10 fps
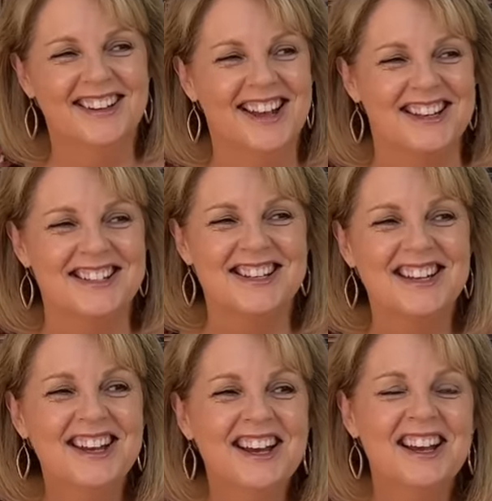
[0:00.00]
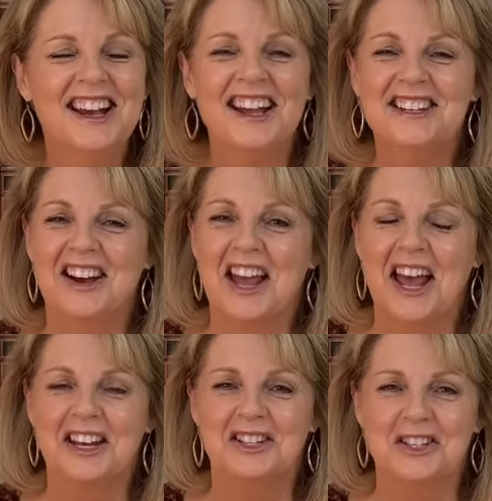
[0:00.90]
and
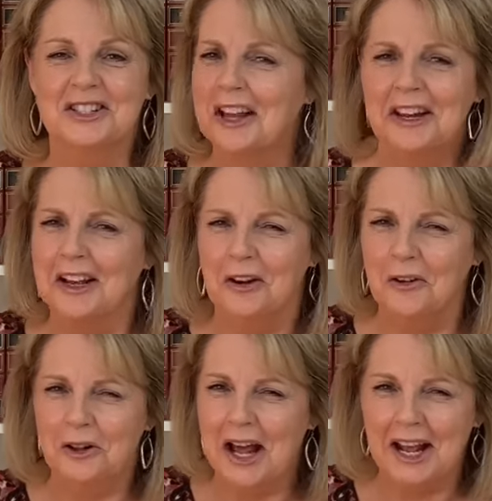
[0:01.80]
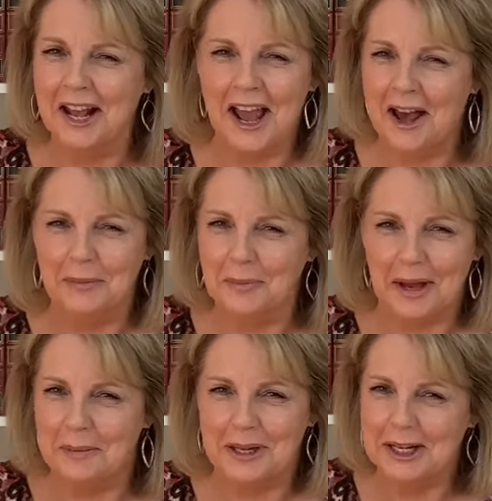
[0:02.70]
Diana just letting it all hang out,
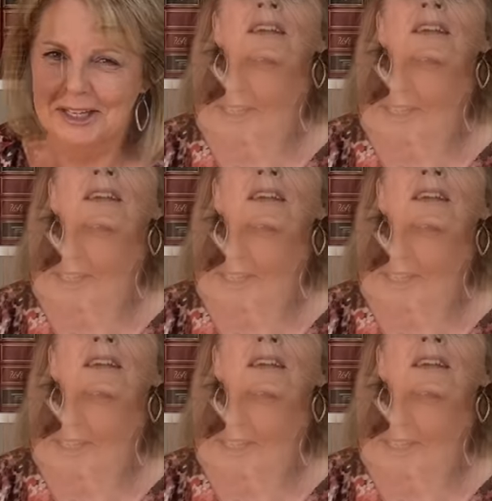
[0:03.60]
baby.